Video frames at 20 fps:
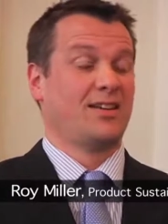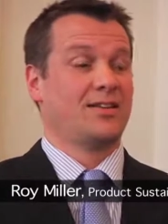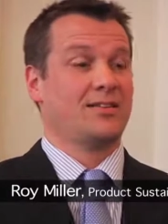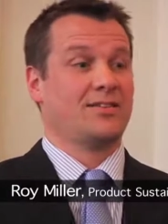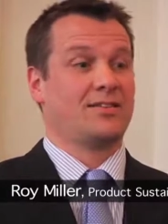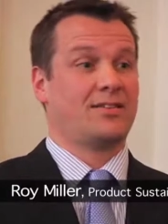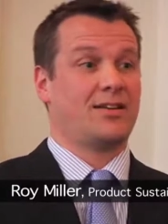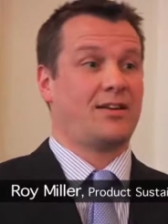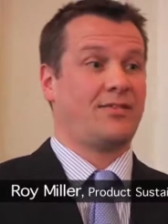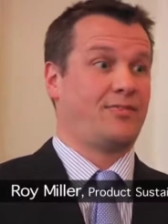
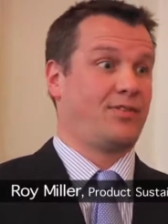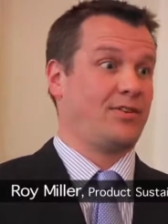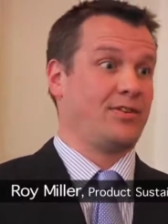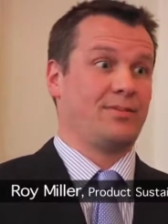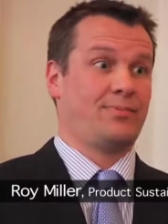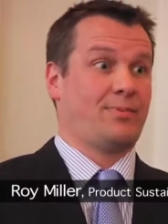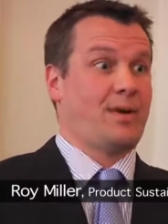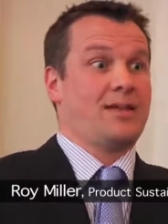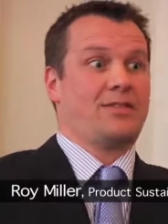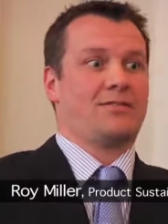stuff that
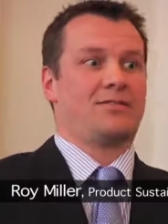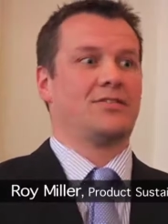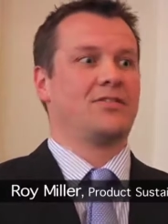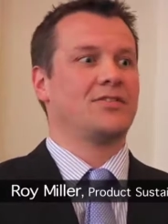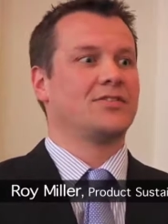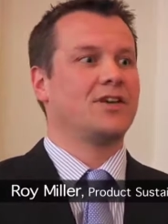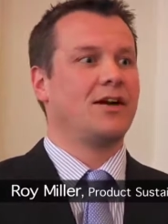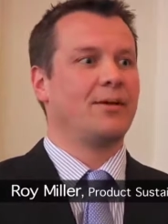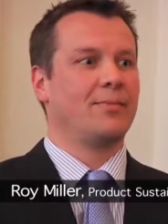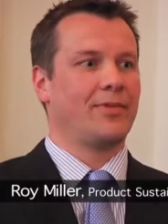depends on
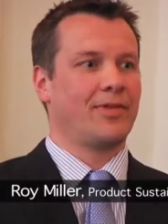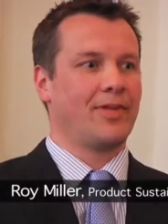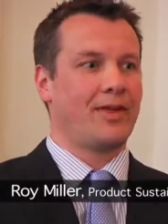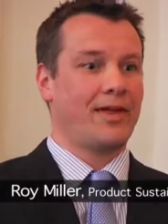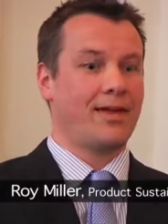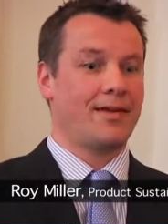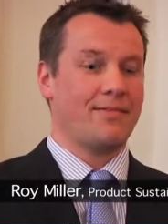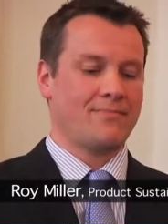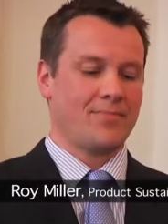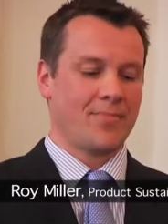the time of the
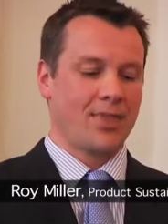year.